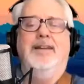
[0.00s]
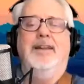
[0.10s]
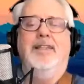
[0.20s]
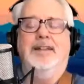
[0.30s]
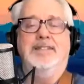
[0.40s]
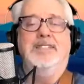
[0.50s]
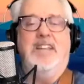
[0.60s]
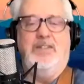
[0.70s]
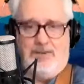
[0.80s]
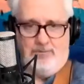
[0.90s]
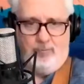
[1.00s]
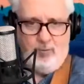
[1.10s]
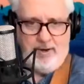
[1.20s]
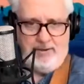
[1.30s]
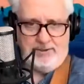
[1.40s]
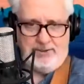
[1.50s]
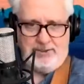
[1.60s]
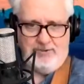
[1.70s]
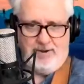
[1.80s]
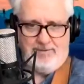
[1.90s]
Let's just give you the really
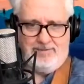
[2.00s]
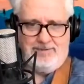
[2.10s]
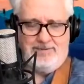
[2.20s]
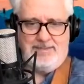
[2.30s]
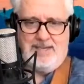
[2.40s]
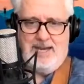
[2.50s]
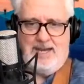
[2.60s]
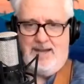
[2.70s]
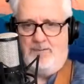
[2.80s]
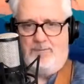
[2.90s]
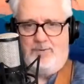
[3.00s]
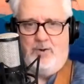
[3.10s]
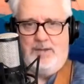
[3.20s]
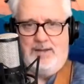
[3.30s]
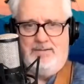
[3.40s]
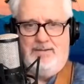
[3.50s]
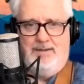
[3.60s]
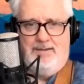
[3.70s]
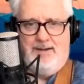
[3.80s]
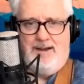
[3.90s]
short, skinny on Promy.
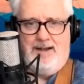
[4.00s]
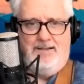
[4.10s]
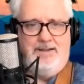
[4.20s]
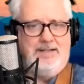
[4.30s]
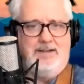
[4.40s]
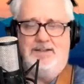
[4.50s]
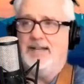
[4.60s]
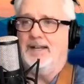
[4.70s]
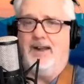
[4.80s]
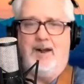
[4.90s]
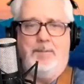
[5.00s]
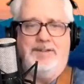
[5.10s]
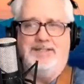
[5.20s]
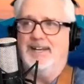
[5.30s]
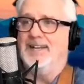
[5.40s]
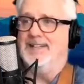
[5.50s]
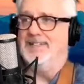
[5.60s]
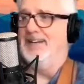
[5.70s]
It's going to take a couple of seconds.